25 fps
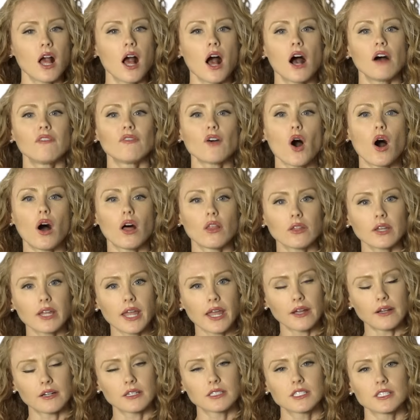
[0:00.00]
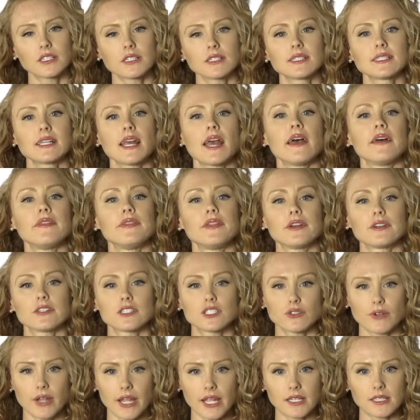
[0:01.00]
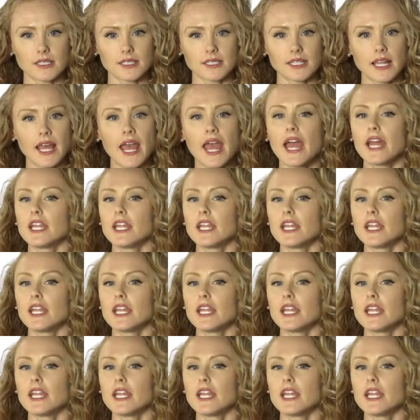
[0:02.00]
of all the characters and their traits.